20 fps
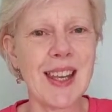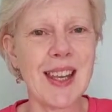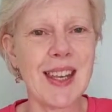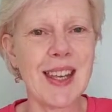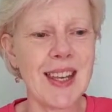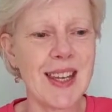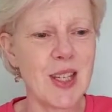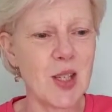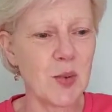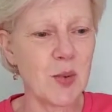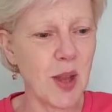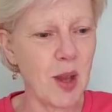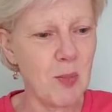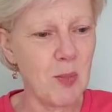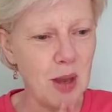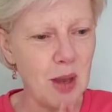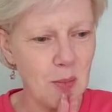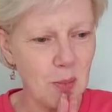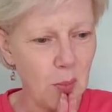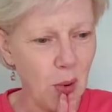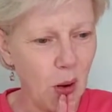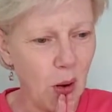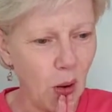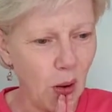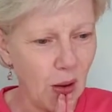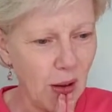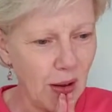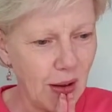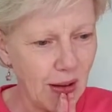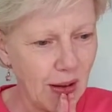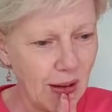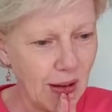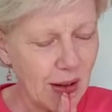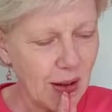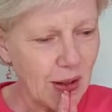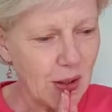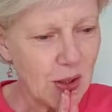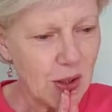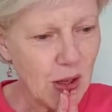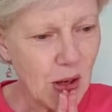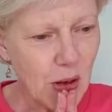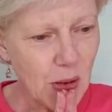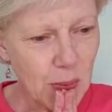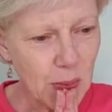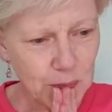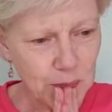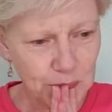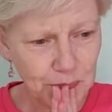into it a bit more. So